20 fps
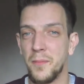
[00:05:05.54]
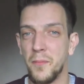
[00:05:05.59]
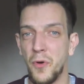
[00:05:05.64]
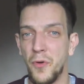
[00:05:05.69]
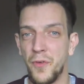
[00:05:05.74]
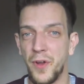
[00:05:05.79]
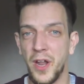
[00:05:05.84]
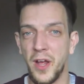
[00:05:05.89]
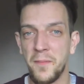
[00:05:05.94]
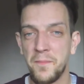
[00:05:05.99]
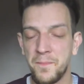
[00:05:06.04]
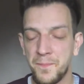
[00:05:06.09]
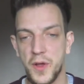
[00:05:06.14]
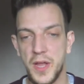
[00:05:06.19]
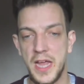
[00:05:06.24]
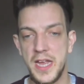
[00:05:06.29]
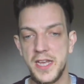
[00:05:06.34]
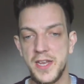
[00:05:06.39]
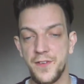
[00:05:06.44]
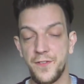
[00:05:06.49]
Moving on.
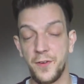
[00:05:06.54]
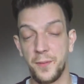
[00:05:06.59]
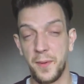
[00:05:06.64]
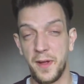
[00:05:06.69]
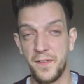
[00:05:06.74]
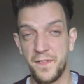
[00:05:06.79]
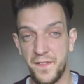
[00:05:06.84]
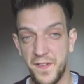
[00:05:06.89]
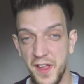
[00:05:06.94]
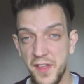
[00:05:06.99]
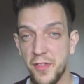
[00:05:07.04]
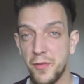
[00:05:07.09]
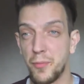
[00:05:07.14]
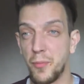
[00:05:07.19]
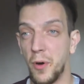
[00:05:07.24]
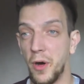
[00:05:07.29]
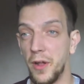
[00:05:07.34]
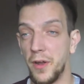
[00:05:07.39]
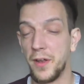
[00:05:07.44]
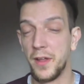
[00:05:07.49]
Okay, so for my fifth
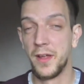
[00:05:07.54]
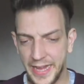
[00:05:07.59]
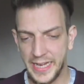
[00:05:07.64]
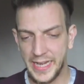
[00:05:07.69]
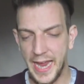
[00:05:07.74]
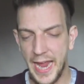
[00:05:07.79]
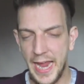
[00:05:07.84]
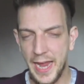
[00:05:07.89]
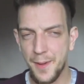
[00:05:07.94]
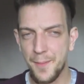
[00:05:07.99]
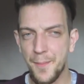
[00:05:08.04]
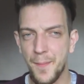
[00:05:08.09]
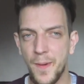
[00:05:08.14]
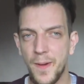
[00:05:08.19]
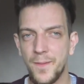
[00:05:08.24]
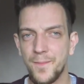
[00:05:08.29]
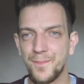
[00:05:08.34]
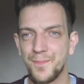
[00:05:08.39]
one, a game